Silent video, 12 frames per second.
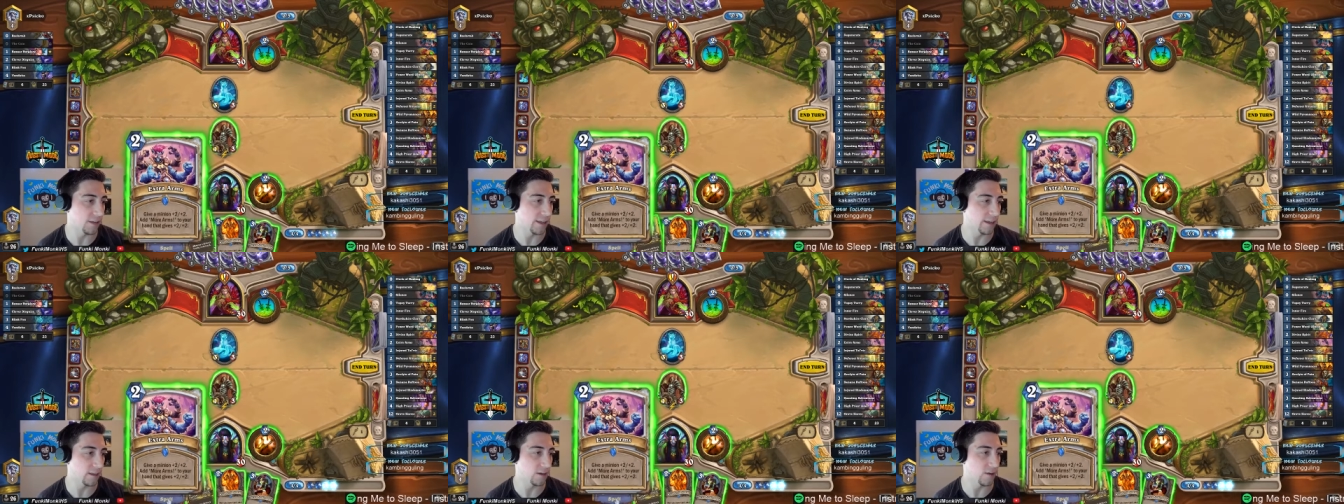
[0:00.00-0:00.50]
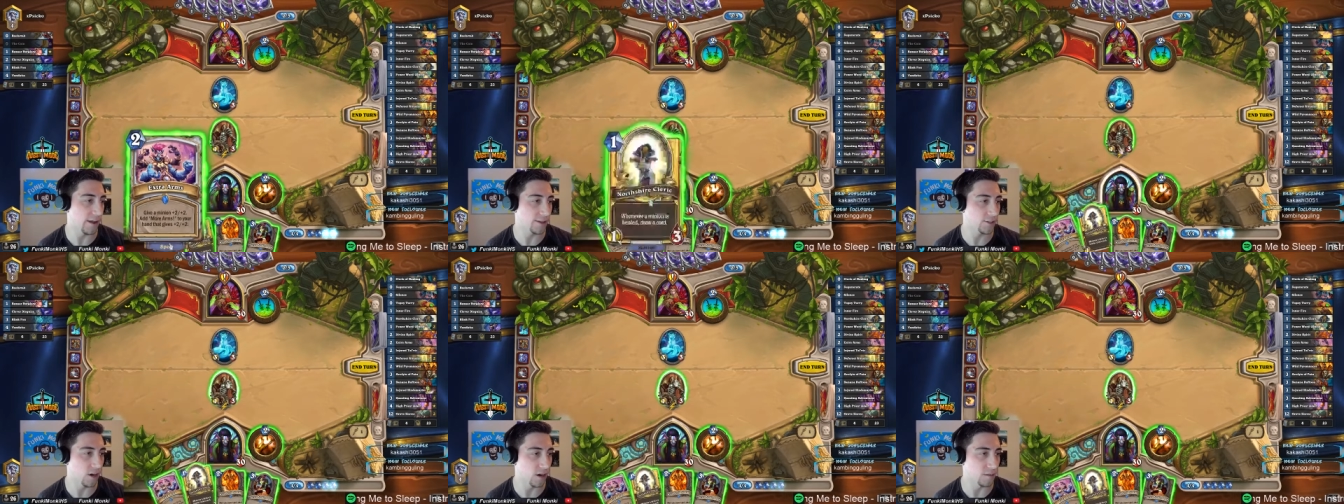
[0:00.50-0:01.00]
like, you know,
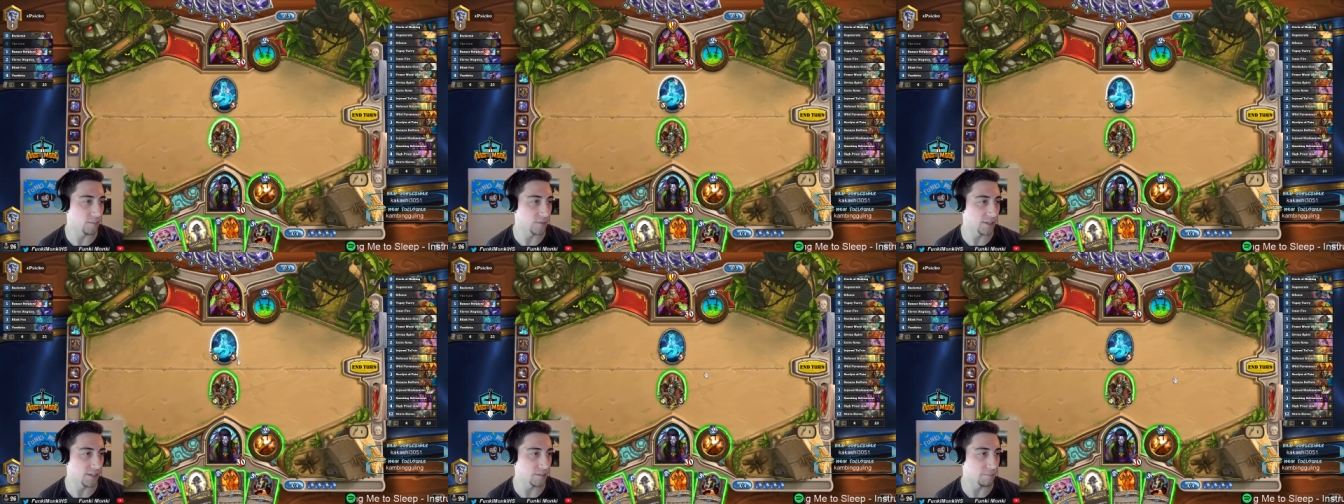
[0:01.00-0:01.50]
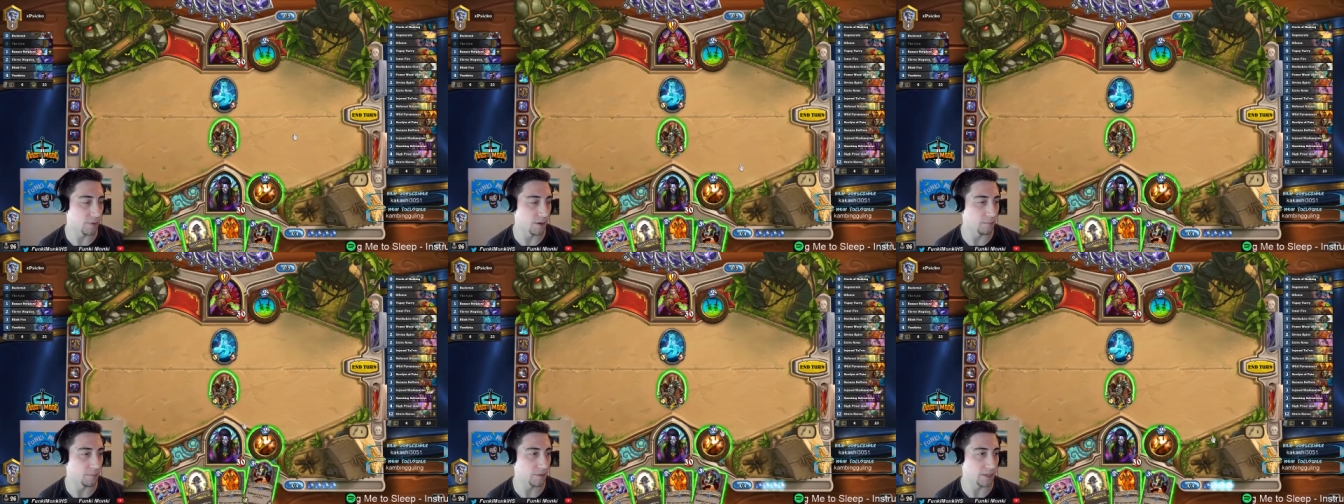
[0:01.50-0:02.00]
extra arms this,
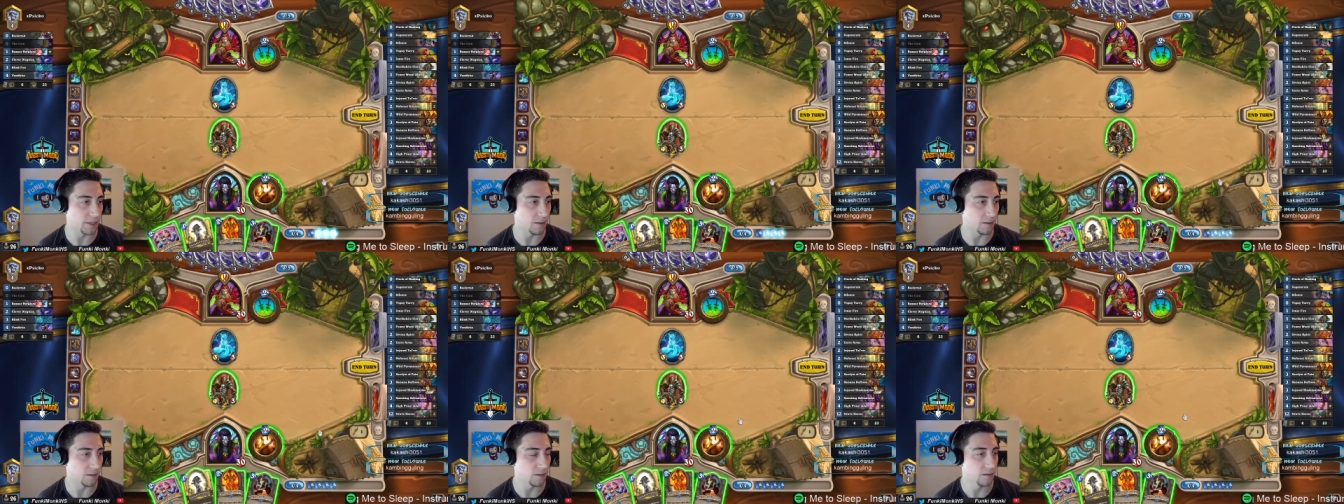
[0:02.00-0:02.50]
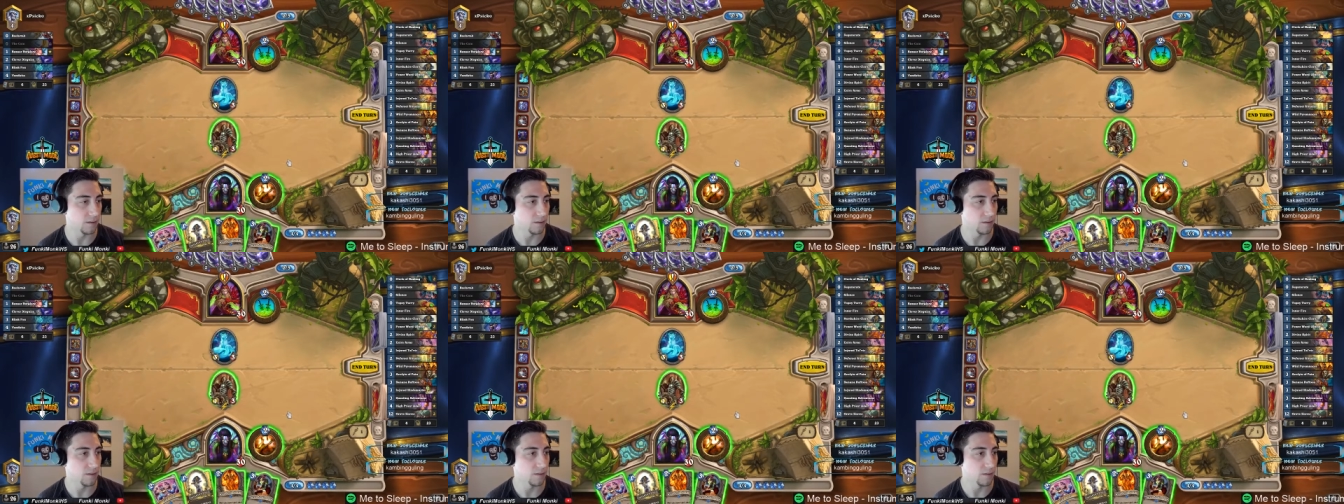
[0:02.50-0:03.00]
bump, heal.
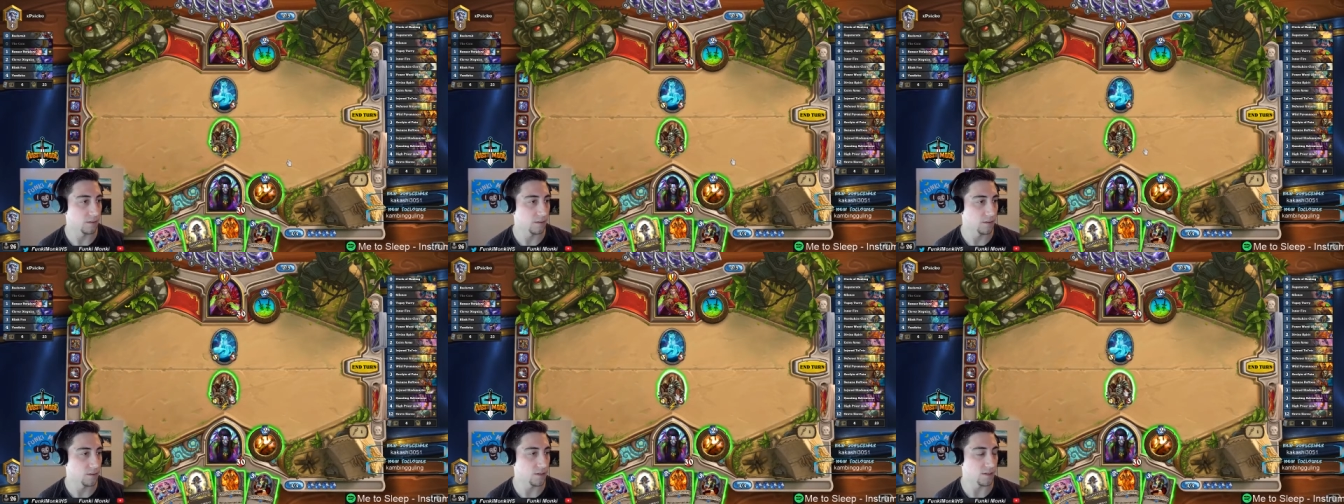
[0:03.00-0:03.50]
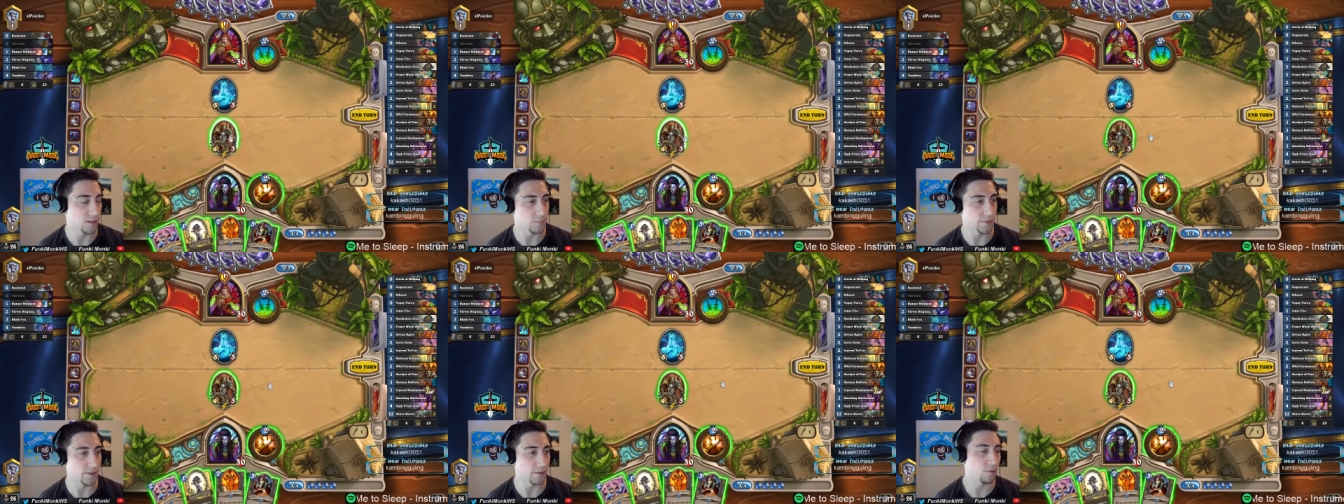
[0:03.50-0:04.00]
This thing would
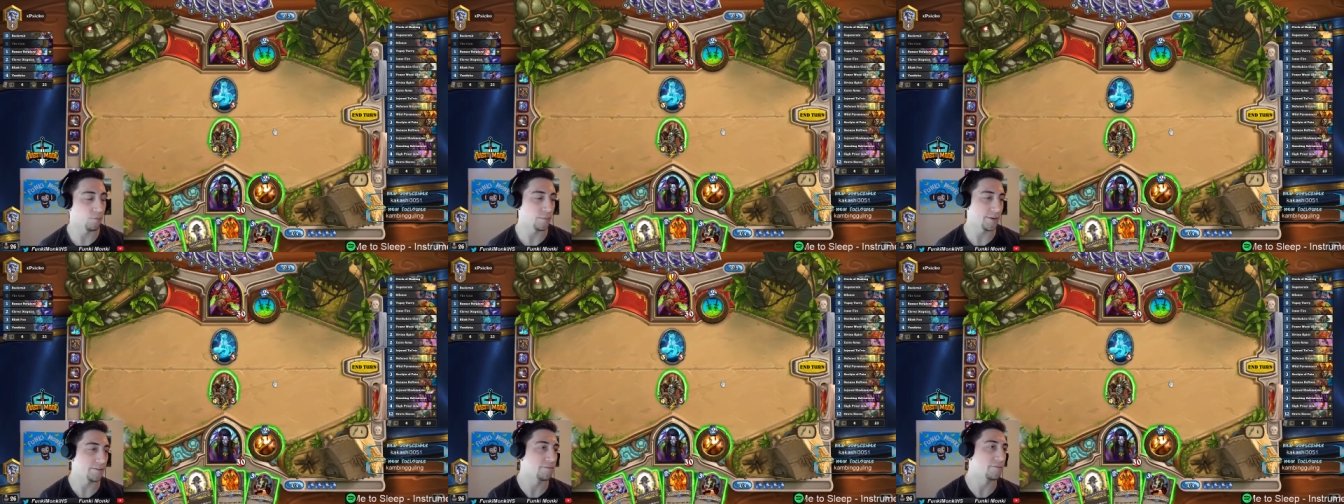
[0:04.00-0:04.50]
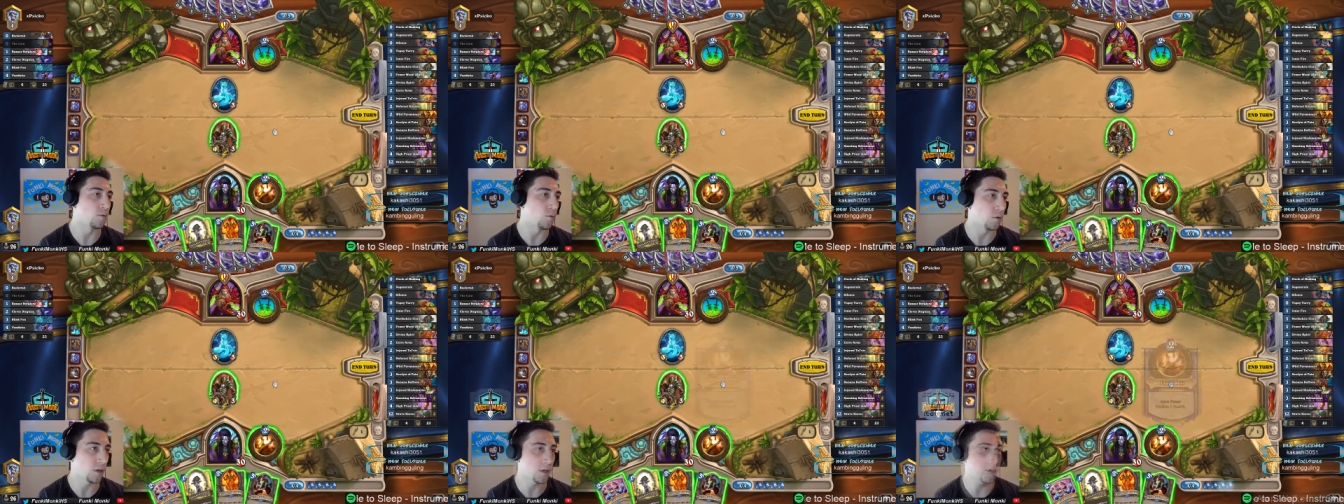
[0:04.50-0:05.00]
be a
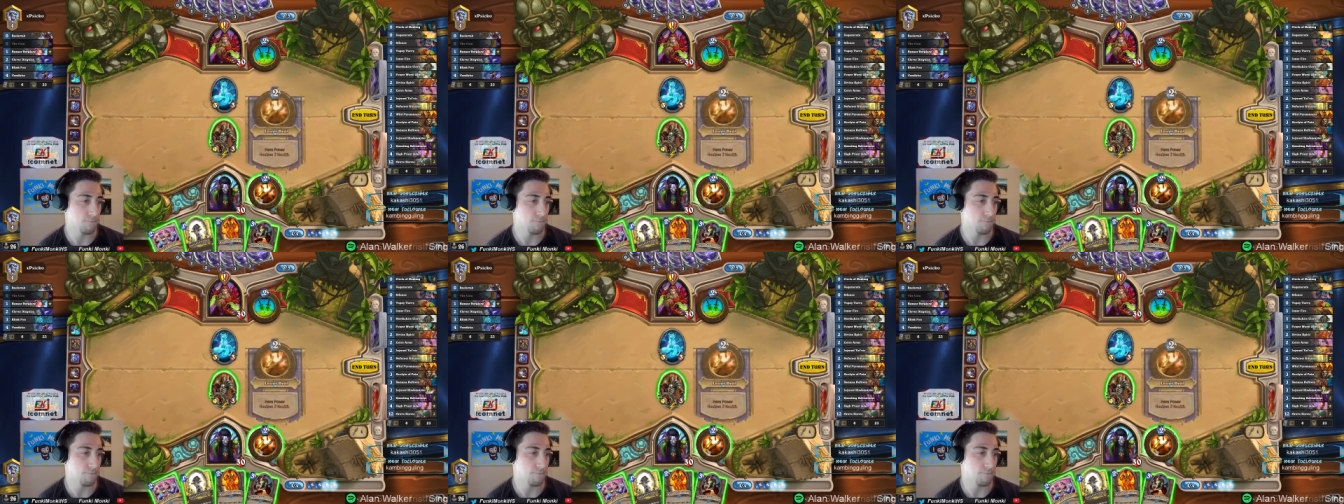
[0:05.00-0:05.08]
3/4.